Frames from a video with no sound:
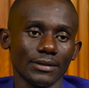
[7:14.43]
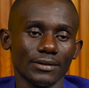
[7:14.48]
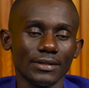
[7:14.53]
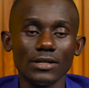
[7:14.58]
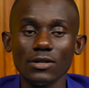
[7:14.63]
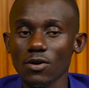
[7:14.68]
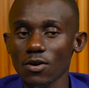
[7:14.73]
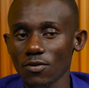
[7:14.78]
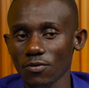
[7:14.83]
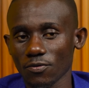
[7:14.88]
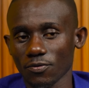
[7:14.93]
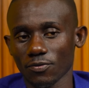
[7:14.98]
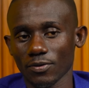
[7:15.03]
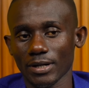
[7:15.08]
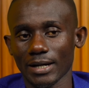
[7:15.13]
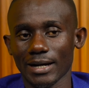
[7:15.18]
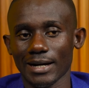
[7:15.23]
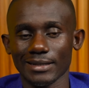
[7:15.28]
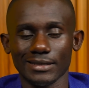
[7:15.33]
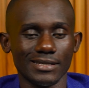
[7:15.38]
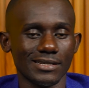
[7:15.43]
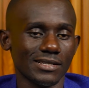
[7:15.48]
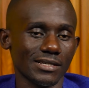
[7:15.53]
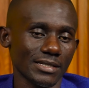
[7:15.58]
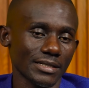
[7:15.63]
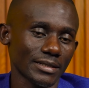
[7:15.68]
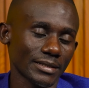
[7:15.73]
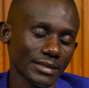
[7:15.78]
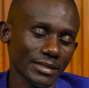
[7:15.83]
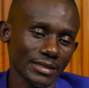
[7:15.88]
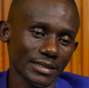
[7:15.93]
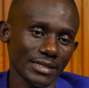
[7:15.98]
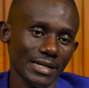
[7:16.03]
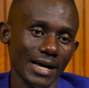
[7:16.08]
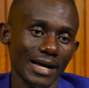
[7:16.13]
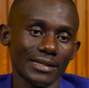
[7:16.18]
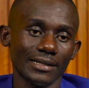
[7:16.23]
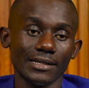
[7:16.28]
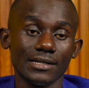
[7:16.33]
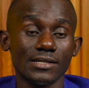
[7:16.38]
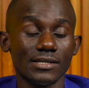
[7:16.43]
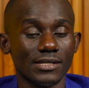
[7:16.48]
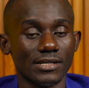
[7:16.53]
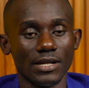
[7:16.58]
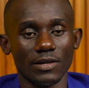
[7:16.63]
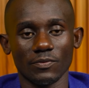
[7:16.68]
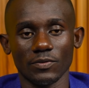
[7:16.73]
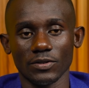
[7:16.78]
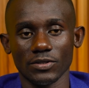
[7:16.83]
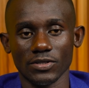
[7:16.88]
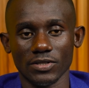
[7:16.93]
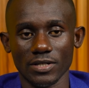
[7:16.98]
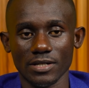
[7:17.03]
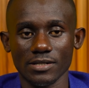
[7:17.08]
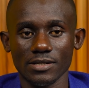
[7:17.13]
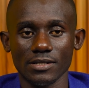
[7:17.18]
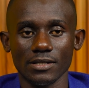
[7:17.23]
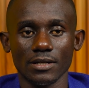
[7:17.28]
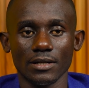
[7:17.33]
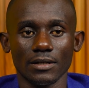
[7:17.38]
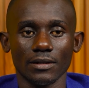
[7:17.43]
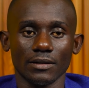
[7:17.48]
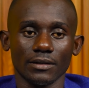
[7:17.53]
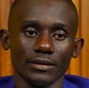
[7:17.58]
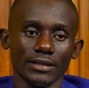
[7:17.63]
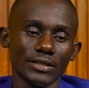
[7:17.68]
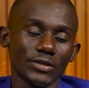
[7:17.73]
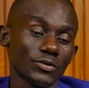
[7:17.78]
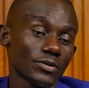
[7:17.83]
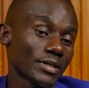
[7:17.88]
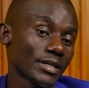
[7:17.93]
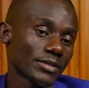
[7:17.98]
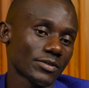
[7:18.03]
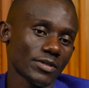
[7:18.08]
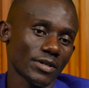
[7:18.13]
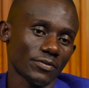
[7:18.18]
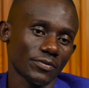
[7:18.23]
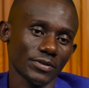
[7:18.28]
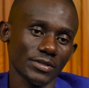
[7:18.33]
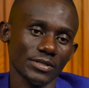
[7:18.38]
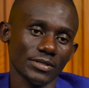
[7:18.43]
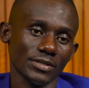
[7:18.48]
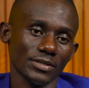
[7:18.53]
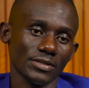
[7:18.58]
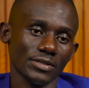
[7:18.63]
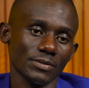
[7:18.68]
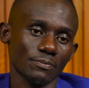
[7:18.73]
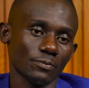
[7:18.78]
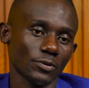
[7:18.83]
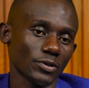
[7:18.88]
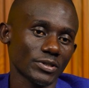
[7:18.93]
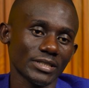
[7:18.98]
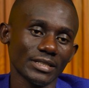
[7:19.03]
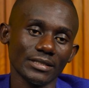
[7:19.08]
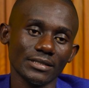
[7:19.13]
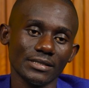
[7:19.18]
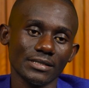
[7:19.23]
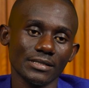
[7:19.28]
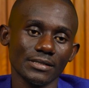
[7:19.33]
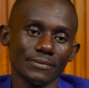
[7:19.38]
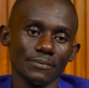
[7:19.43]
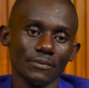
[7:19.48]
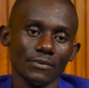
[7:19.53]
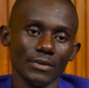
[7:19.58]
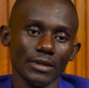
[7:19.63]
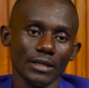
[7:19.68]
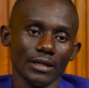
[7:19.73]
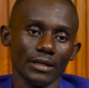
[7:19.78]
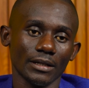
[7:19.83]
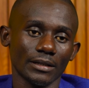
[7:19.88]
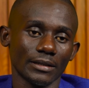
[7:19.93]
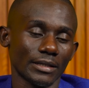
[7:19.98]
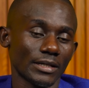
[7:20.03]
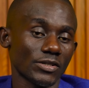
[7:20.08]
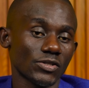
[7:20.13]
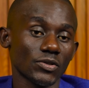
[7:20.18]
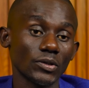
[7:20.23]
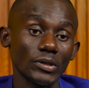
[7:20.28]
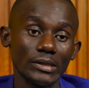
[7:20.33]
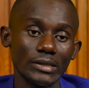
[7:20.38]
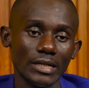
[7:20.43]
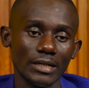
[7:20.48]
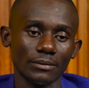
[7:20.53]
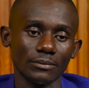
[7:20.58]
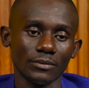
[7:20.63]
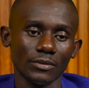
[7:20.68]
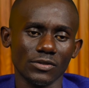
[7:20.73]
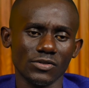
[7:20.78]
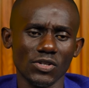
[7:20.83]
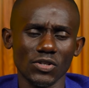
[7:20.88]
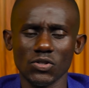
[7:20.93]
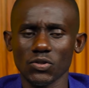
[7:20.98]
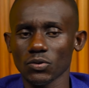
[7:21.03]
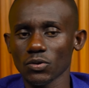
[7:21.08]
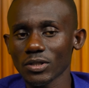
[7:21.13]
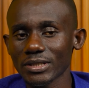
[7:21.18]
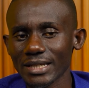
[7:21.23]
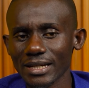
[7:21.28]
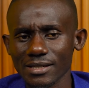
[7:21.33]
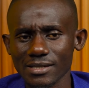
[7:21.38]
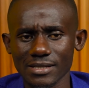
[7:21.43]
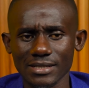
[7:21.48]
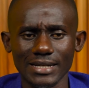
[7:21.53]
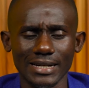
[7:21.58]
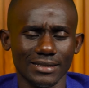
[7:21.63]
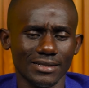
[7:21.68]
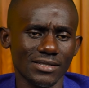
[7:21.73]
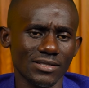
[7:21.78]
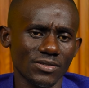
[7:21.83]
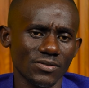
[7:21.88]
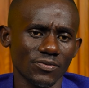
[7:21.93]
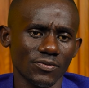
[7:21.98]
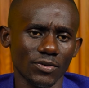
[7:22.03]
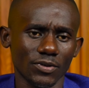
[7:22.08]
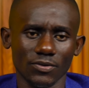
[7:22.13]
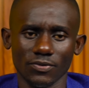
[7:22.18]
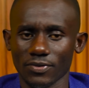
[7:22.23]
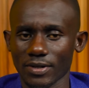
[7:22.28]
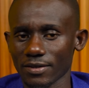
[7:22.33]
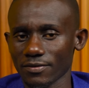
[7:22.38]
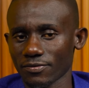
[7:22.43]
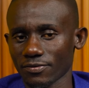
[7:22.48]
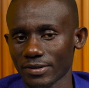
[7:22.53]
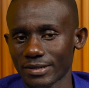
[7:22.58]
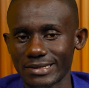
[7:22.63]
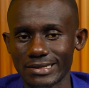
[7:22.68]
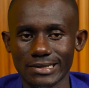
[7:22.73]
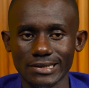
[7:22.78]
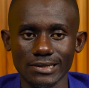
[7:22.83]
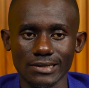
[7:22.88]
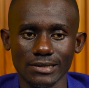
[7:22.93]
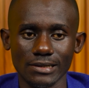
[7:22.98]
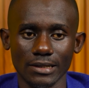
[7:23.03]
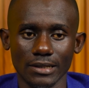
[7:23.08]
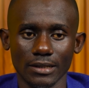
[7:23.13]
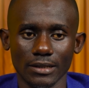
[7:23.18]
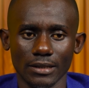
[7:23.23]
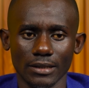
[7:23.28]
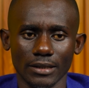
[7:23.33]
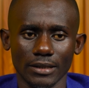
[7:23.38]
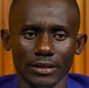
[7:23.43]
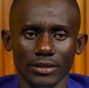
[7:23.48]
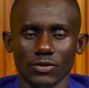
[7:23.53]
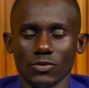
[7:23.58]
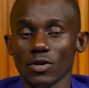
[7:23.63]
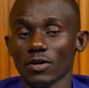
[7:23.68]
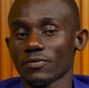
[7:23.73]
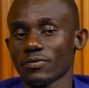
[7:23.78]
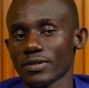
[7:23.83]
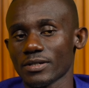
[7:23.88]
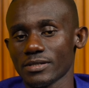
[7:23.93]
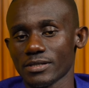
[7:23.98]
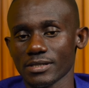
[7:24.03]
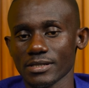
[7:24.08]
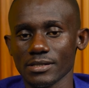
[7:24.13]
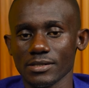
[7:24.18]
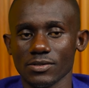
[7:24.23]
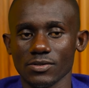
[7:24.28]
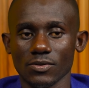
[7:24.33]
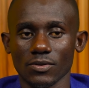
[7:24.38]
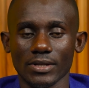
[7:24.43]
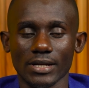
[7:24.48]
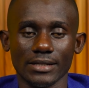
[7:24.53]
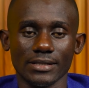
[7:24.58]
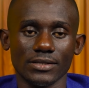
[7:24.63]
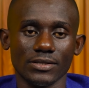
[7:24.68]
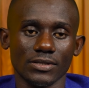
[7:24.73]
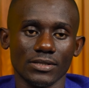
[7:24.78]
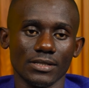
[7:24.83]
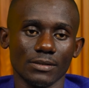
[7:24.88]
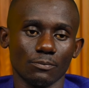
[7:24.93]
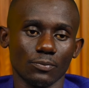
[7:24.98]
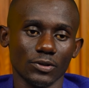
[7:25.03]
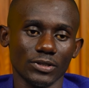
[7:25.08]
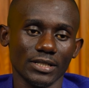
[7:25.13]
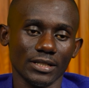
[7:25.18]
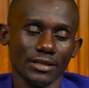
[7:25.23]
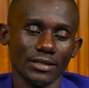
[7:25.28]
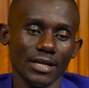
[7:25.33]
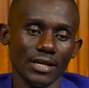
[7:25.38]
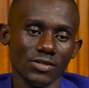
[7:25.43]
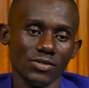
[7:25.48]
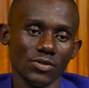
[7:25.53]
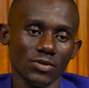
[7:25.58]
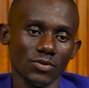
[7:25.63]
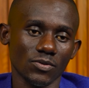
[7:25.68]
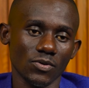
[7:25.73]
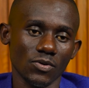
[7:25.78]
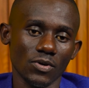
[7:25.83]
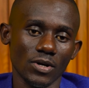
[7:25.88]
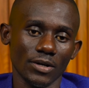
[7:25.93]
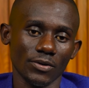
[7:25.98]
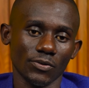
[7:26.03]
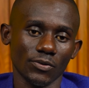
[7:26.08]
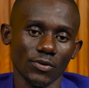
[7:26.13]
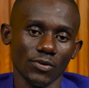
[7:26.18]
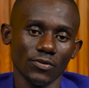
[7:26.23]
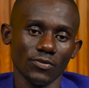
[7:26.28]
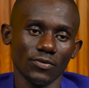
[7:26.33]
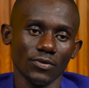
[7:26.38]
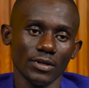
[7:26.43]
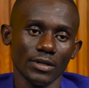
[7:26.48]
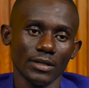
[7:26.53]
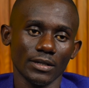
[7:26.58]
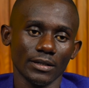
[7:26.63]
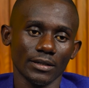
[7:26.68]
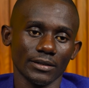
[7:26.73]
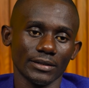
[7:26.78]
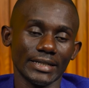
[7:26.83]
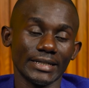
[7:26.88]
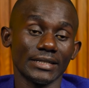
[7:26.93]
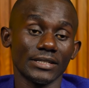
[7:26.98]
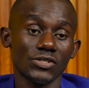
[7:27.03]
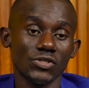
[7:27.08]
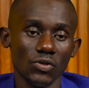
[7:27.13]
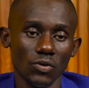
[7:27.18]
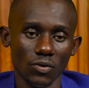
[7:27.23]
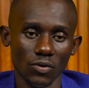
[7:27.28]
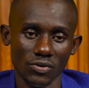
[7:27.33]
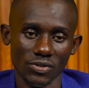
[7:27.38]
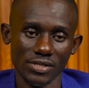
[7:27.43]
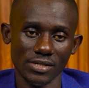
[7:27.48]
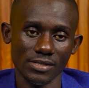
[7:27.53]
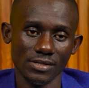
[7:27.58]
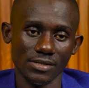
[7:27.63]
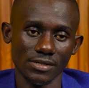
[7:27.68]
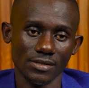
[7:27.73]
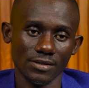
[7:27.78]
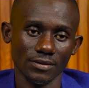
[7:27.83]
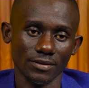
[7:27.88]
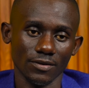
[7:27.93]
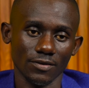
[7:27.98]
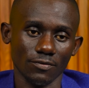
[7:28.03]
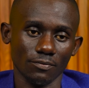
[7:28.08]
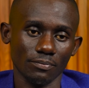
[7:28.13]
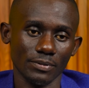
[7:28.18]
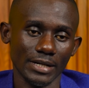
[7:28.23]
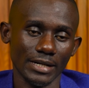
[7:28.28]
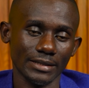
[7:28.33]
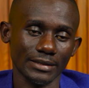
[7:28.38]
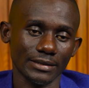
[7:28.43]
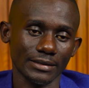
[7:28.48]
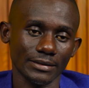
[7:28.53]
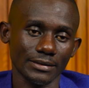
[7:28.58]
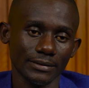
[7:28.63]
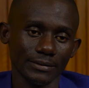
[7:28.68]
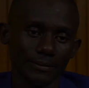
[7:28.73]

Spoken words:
think of at least interior and exterior finishes. Then you get your finished project in the short term. So you should not exceed at least 4 to 5 phases in your phasing so that the project does not go out of the initial costs of planning.